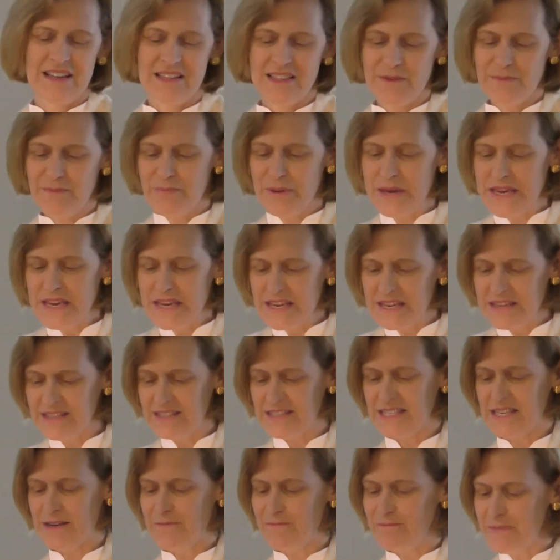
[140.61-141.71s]
the
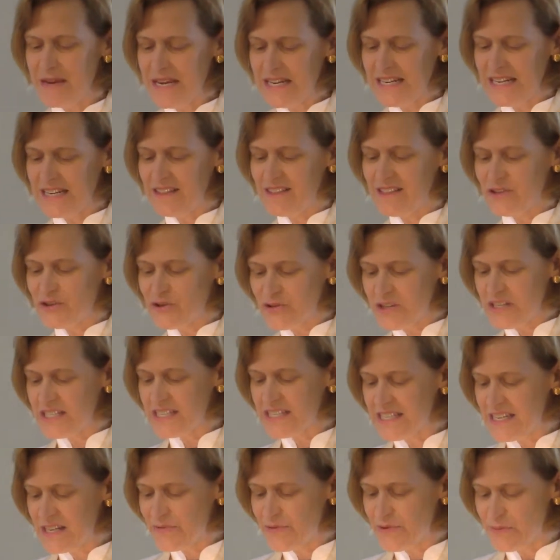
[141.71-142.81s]
bees meeting the trees'
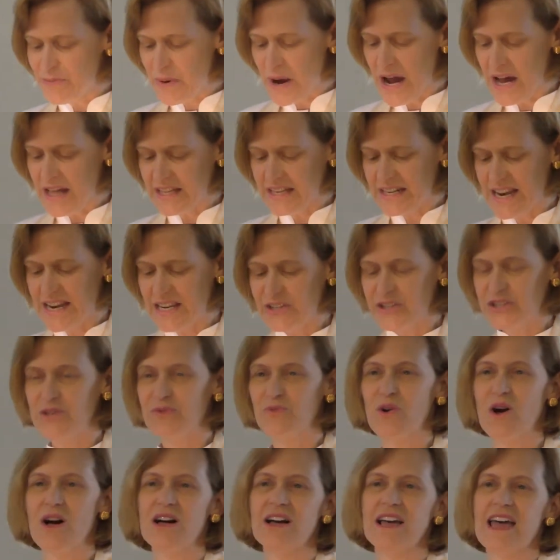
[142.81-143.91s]
need for pollination
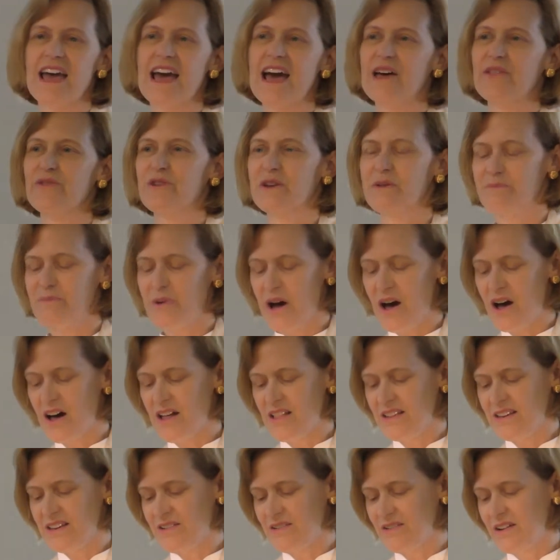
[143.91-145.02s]
while gathering
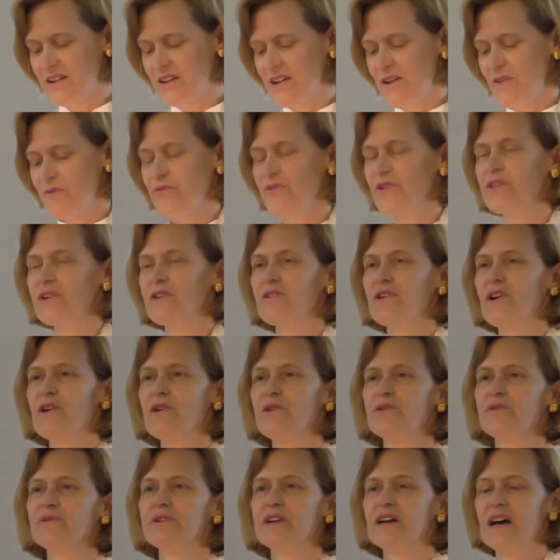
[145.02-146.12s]
pollen for their
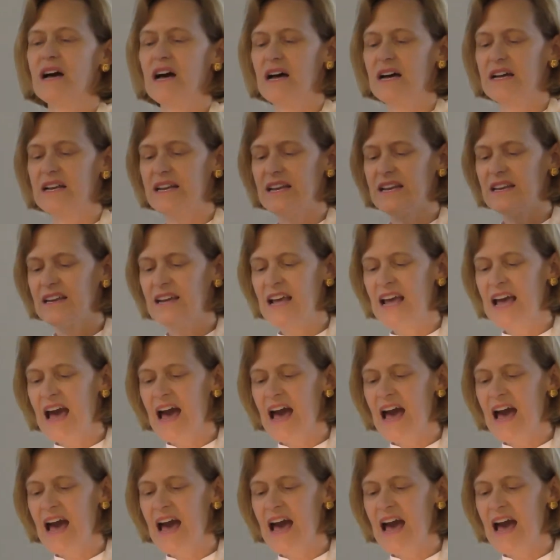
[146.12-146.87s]
own honey,